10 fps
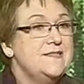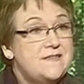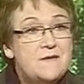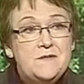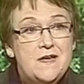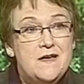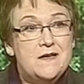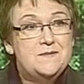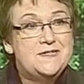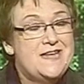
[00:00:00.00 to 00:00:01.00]
And
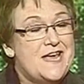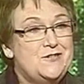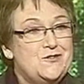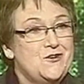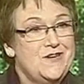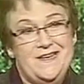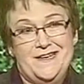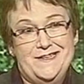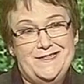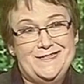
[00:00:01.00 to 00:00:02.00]
sometimes nature
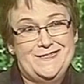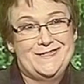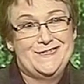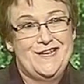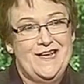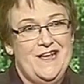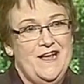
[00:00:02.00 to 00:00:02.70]
is